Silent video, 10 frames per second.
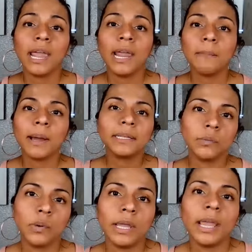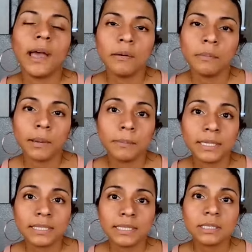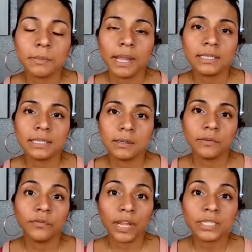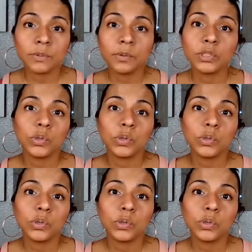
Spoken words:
And by the way, I have my business page on Facebook.